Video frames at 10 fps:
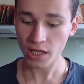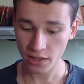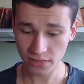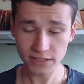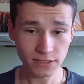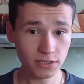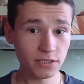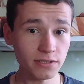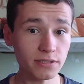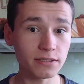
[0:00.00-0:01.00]
this not
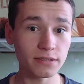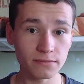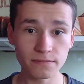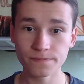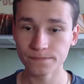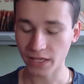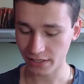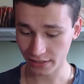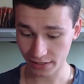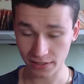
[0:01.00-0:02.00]
good.
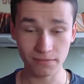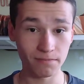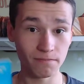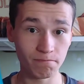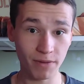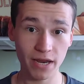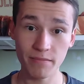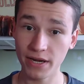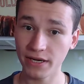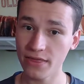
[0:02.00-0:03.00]

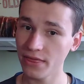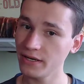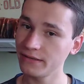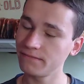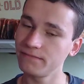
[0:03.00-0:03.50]
Maybe in the